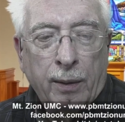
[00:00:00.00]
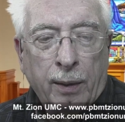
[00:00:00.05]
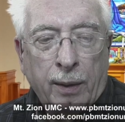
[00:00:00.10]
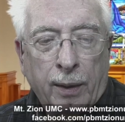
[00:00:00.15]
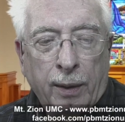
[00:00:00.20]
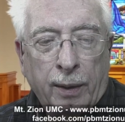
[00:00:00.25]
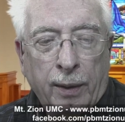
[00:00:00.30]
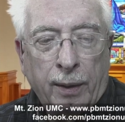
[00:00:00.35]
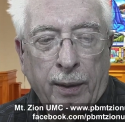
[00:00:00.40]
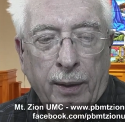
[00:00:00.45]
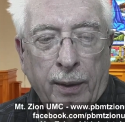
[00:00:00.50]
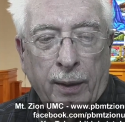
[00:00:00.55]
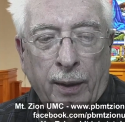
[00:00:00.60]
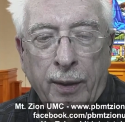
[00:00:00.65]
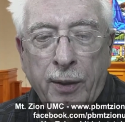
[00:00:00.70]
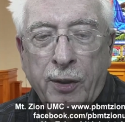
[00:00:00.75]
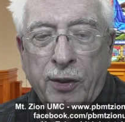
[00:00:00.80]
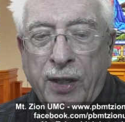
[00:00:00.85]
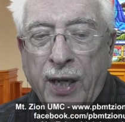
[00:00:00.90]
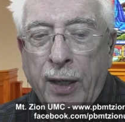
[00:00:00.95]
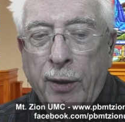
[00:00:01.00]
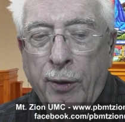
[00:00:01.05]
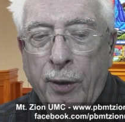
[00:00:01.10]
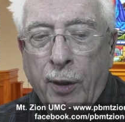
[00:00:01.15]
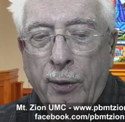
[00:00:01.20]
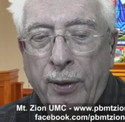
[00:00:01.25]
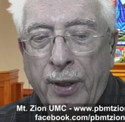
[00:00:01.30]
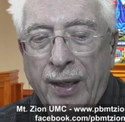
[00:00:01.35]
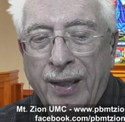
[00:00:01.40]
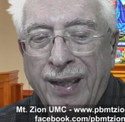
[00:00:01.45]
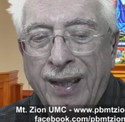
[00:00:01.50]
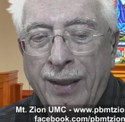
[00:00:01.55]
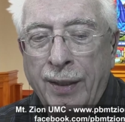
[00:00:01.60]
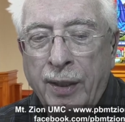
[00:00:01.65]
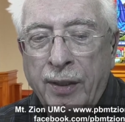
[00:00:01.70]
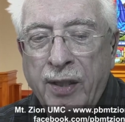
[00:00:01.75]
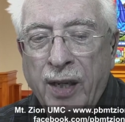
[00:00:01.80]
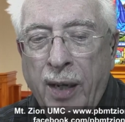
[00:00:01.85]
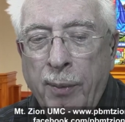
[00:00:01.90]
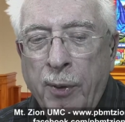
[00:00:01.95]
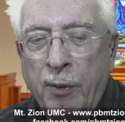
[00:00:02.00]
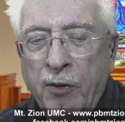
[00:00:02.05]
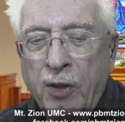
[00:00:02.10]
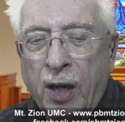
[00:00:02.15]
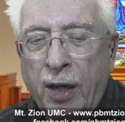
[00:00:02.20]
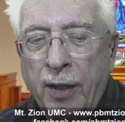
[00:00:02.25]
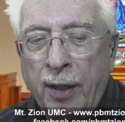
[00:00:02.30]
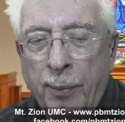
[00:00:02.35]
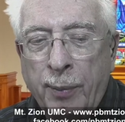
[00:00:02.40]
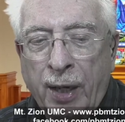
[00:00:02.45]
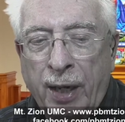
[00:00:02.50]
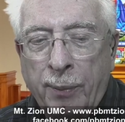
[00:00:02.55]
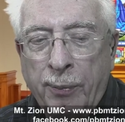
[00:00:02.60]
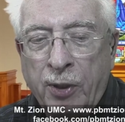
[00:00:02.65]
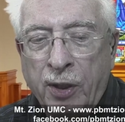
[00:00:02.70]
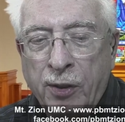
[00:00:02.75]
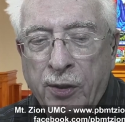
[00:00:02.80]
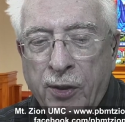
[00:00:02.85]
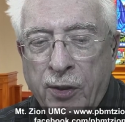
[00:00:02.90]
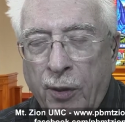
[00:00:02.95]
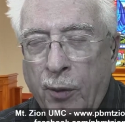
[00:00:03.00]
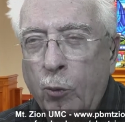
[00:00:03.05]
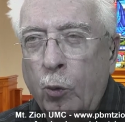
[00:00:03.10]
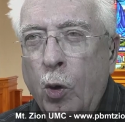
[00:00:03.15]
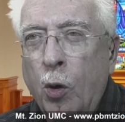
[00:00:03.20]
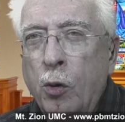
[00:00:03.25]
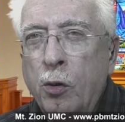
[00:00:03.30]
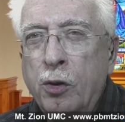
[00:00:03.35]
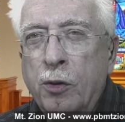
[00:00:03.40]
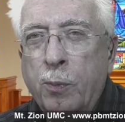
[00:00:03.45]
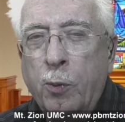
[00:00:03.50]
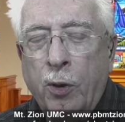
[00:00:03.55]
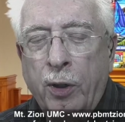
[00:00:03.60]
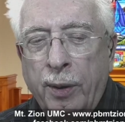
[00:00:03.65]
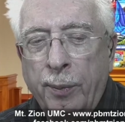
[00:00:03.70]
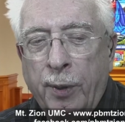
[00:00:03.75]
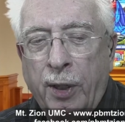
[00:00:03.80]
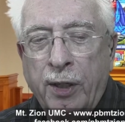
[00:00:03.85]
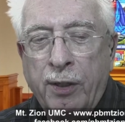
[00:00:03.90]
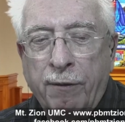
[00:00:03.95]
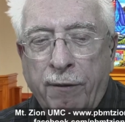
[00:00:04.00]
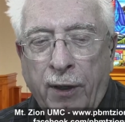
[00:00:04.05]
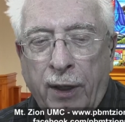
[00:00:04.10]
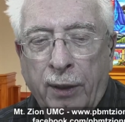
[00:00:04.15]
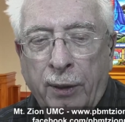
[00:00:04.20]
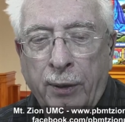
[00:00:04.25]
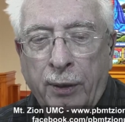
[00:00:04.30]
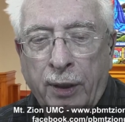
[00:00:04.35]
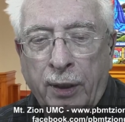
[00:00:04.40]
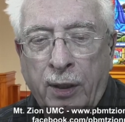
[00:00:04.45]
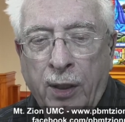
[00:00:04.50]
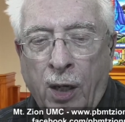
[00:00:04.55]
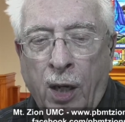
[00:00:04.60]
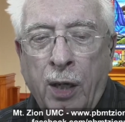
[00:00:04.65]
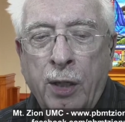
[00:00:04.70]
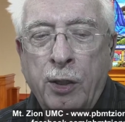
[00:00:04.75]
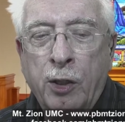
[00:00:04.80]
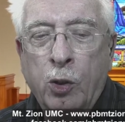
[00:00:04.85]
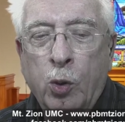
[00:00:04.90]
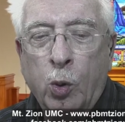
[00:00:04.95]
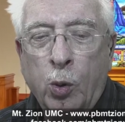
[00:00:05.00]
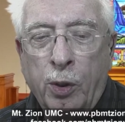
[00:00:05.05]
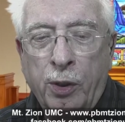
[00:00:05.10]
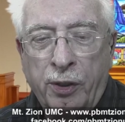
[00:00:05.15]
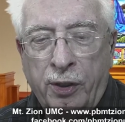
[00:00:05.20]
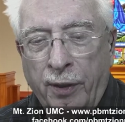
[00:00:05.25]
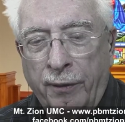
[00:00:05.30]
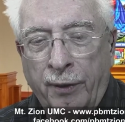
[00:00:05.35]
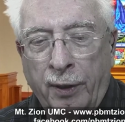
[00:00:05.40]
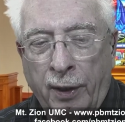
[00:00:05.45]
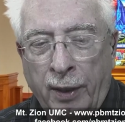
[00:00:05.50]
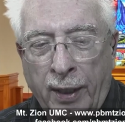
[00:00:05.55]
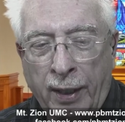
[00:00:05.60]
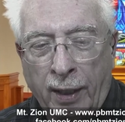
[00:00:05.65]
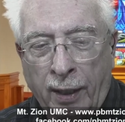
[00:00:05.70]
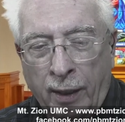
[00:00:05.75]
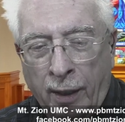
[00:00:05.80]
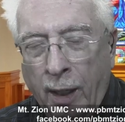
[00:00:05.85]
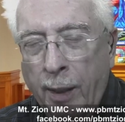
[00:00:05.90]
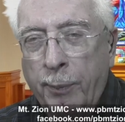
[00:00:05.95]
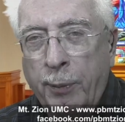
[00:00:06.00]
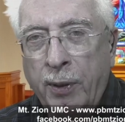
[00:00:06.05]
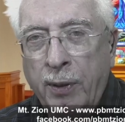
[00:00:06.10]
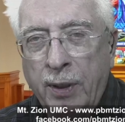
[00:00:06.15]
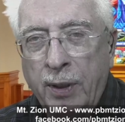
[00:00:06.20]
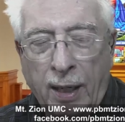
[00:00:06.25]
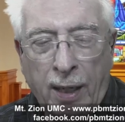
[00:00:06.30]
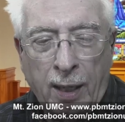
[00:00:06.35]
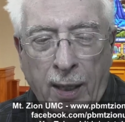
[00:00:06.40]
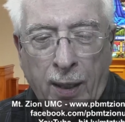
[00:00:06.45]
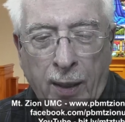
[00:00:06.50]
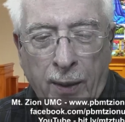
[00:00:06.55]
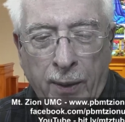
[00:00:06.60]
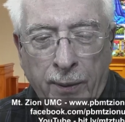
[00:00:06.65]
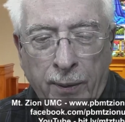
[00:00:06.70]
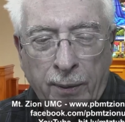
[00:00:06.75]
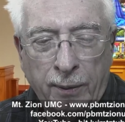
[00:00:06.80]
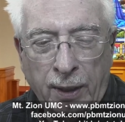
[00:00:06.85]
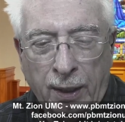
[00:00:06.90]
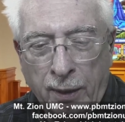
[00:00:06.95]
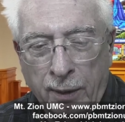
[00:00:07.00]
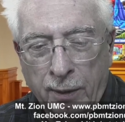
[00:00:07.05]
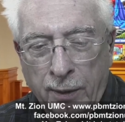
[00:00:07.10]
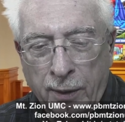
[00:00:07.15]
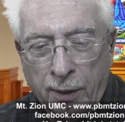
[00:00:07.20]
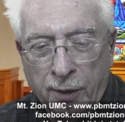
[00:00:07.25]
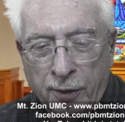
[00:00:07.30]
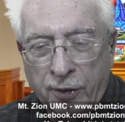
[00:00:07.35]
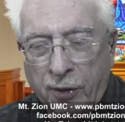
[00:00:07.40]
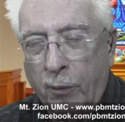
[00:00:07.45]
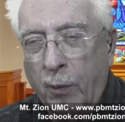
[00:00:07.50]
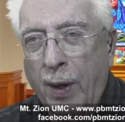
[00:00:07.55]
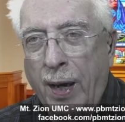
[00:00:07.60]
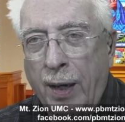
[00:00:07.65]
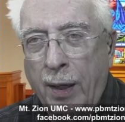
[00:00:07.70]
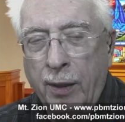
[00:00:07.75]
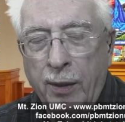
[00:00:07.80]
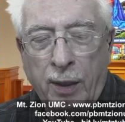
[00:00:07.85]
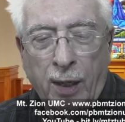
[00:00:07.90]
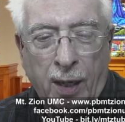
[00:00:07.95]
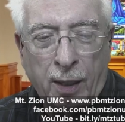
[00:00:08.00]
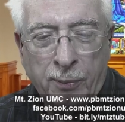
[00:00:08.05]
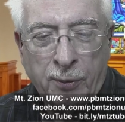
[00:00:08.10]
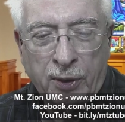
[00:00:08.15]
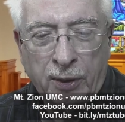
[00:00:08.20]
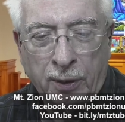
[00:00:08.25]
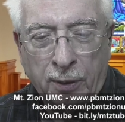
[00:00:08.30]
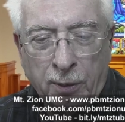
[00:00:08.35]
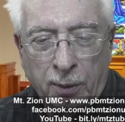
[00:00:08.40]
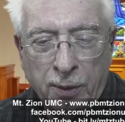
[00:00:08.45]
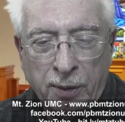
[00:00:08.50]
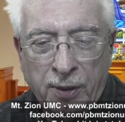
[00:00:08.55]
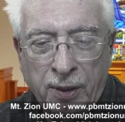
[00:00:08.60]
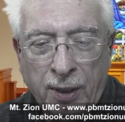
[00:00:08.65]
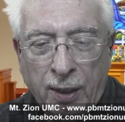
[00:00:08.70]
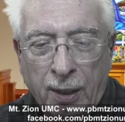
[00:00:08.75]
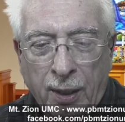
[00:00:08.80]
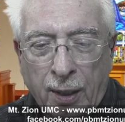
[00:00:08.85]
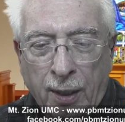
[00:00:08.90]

I understand, though, that in the time of John the Baptist, roads pretty much followed the contours of the land, up and down hills, around obstacles,